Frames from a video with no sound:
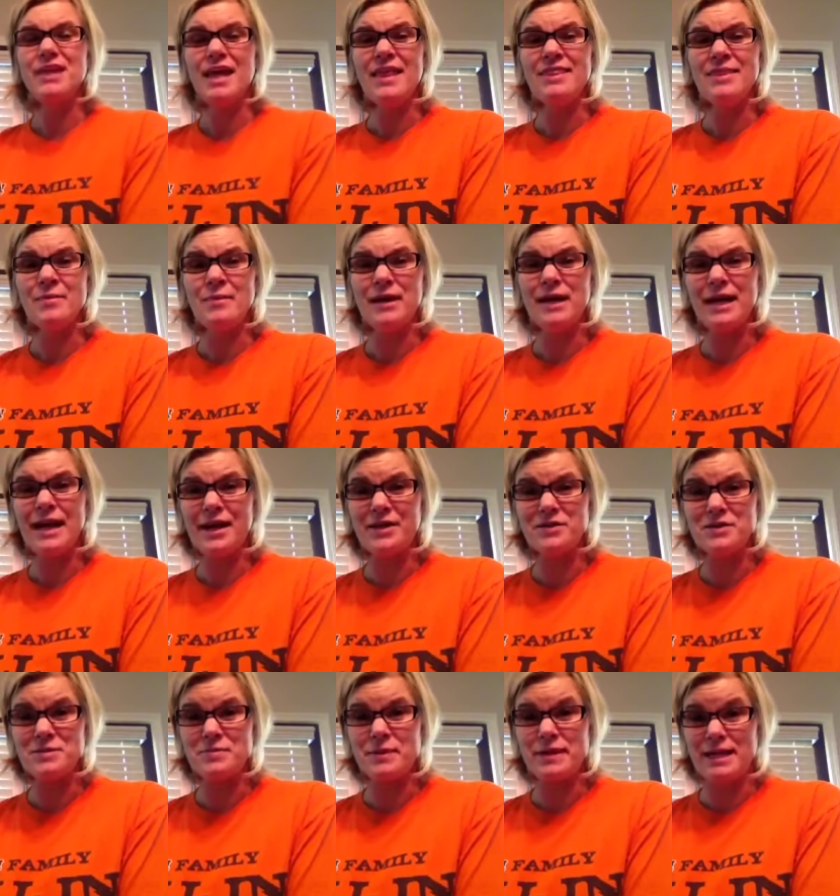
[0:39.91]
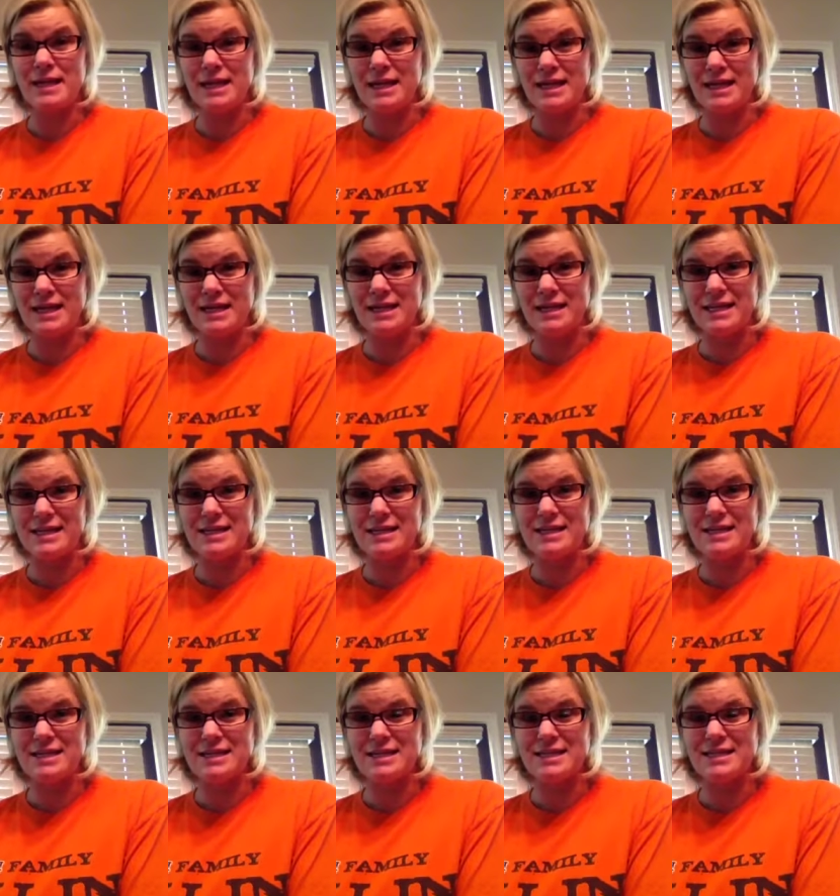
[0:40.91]
The big announcement
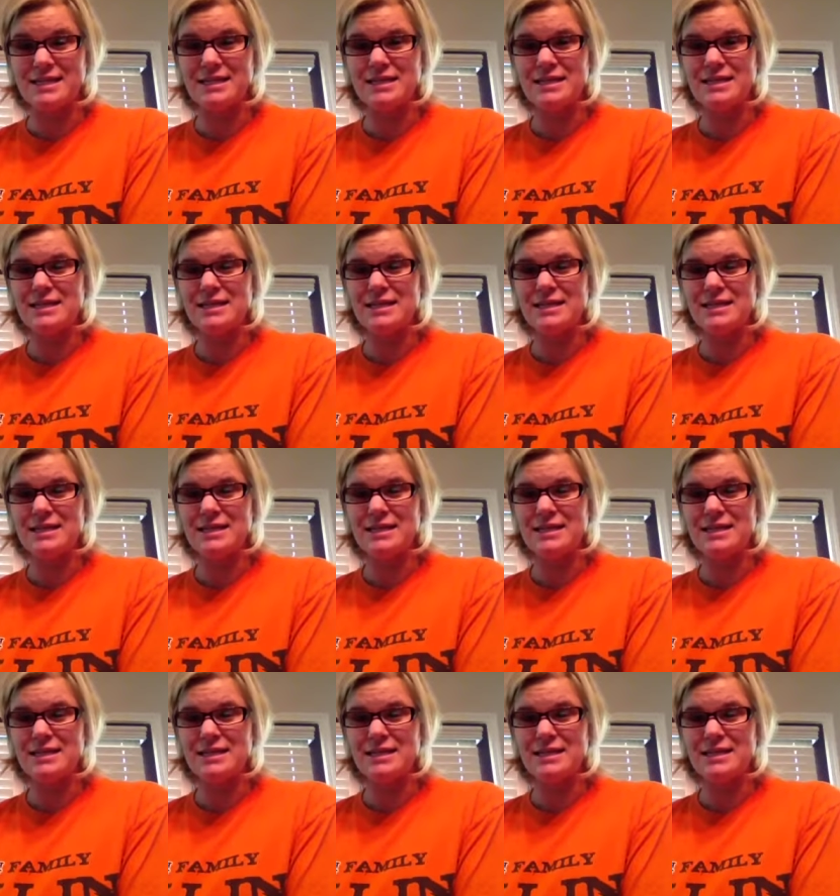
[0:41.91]
is